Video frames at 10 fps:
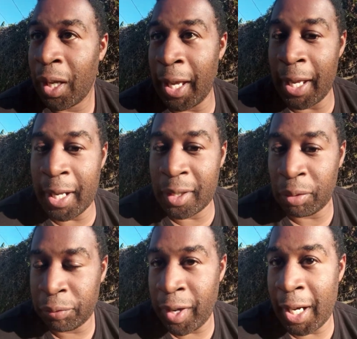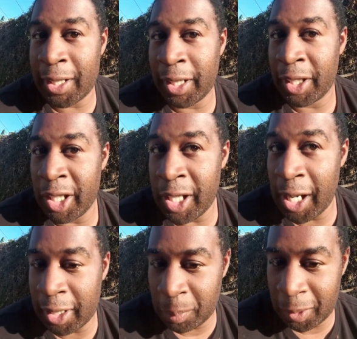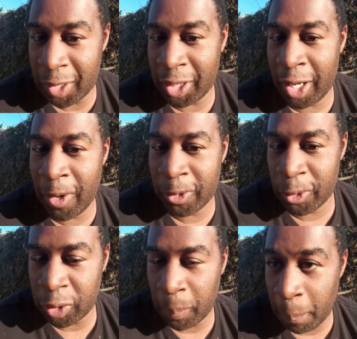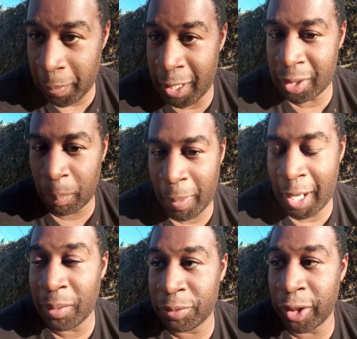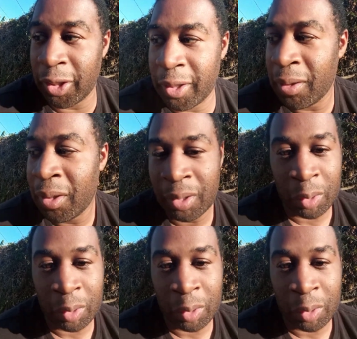And the fact that he got to be the character to beat the main villain